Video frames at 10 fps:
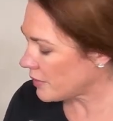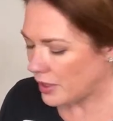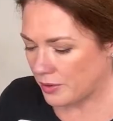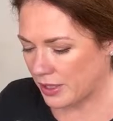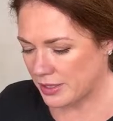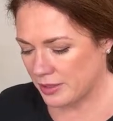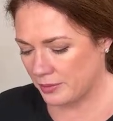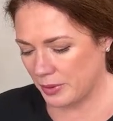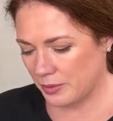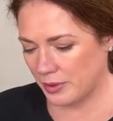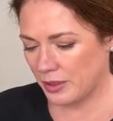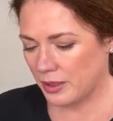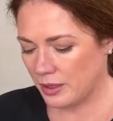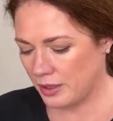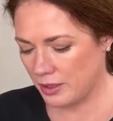Oh, and I didn't put
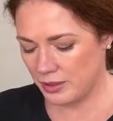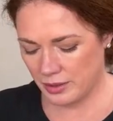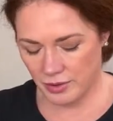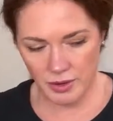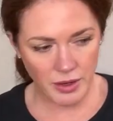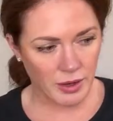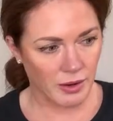one here.